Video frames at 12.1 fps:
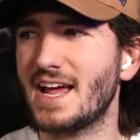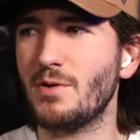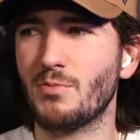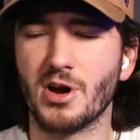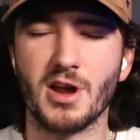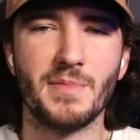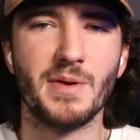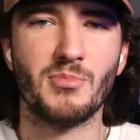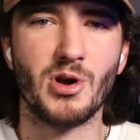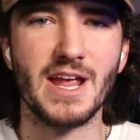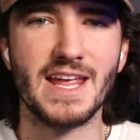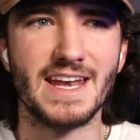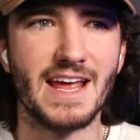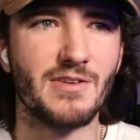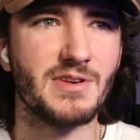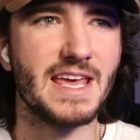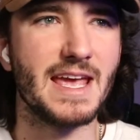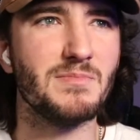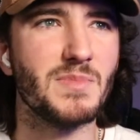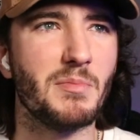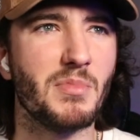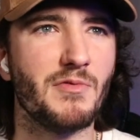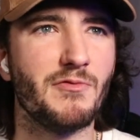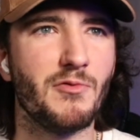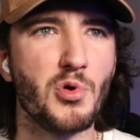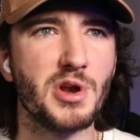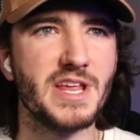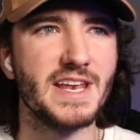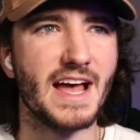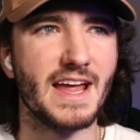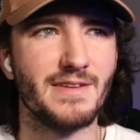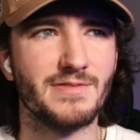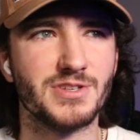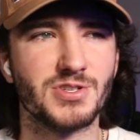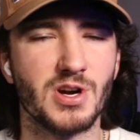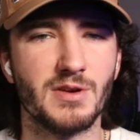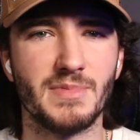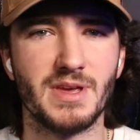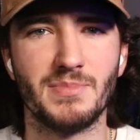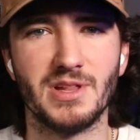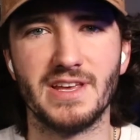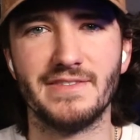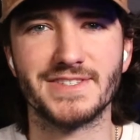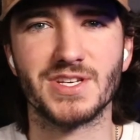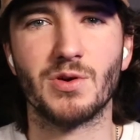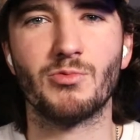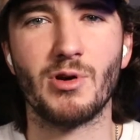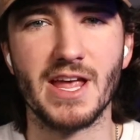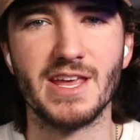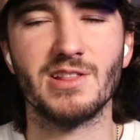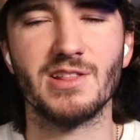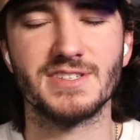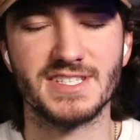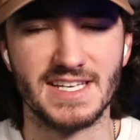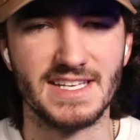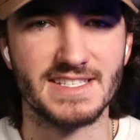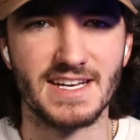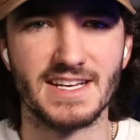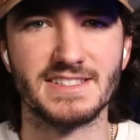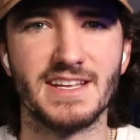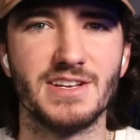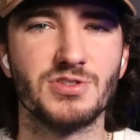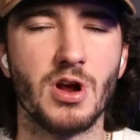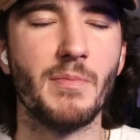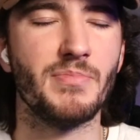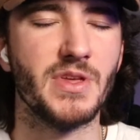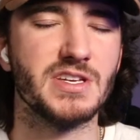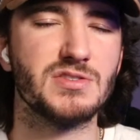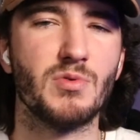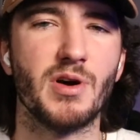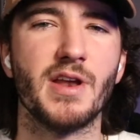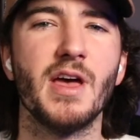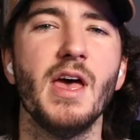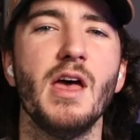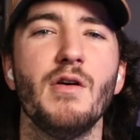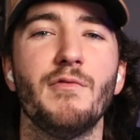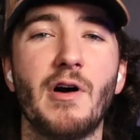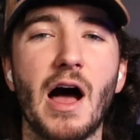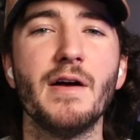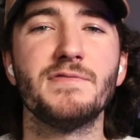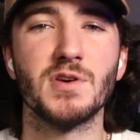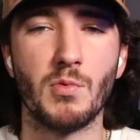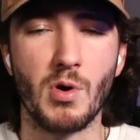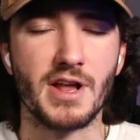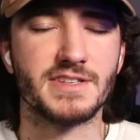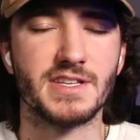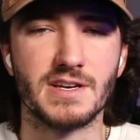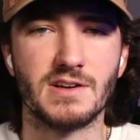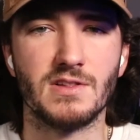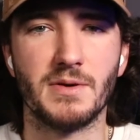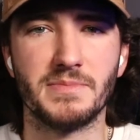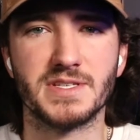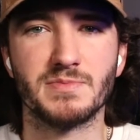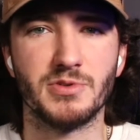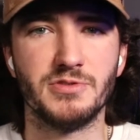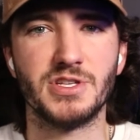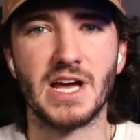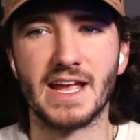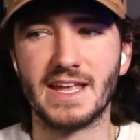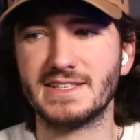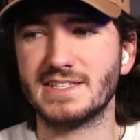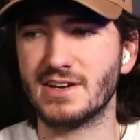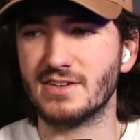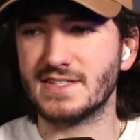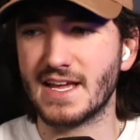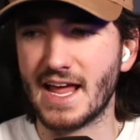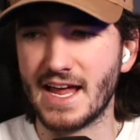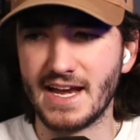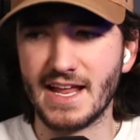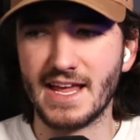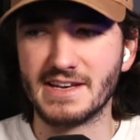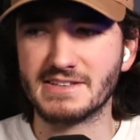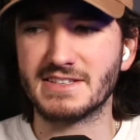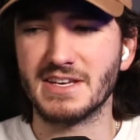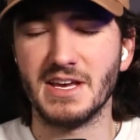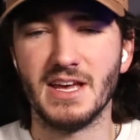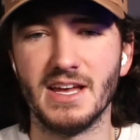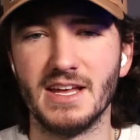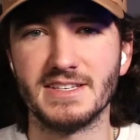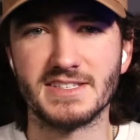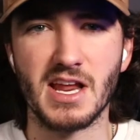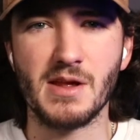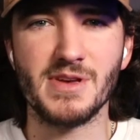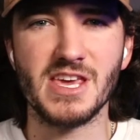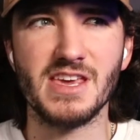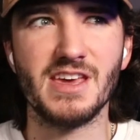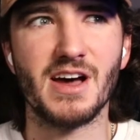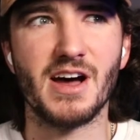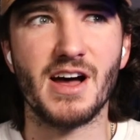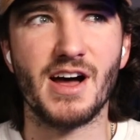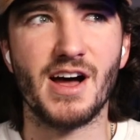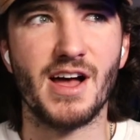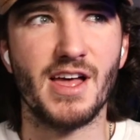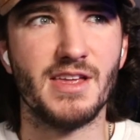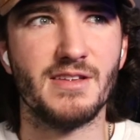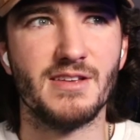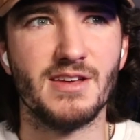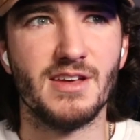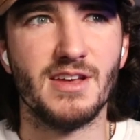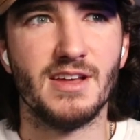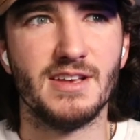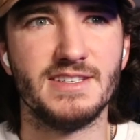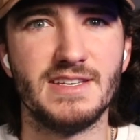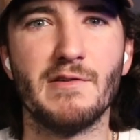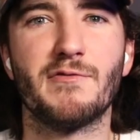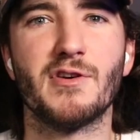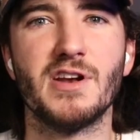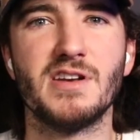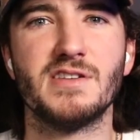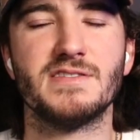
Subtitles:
we're going to be breaking down game number 49 of the Toronto Maple Leafs regular season as they drop this one 5-1 to the Columbus Blue Jackets here tonight. And it's going to be a different